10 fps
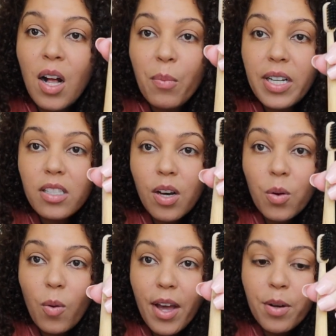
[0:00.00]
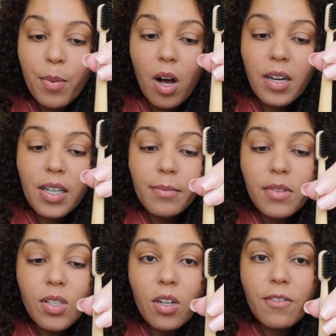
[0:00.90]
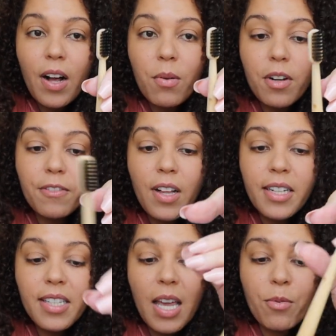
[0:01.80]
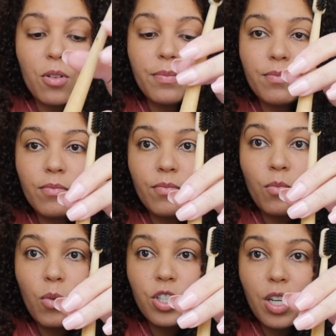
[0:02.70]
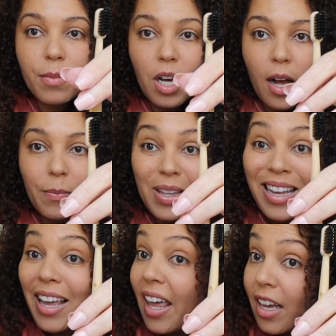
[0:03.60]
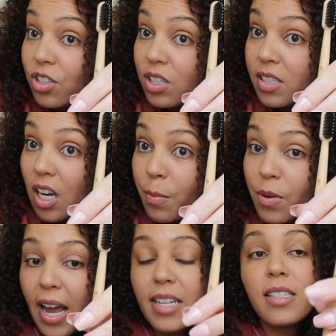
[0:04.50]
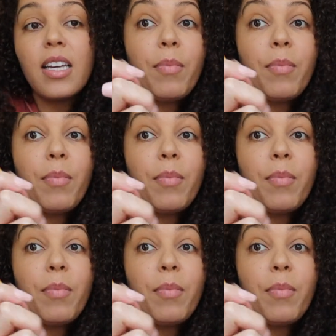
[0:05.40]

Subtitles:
But it's got a wider bottom, so if I were a flat table, which I'm not, it could just sit upright.